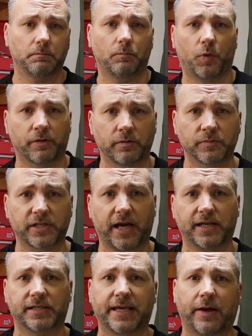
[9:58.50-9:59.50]
One of them is a
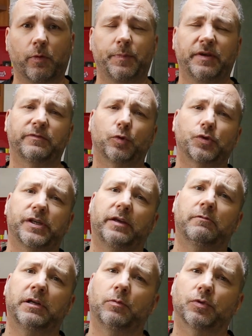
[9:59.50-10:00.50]
Hasekawa
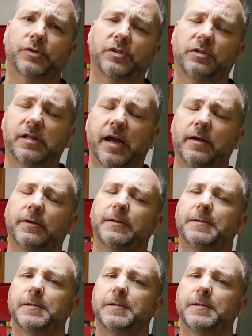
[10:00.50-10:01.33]
P40, really want to do that.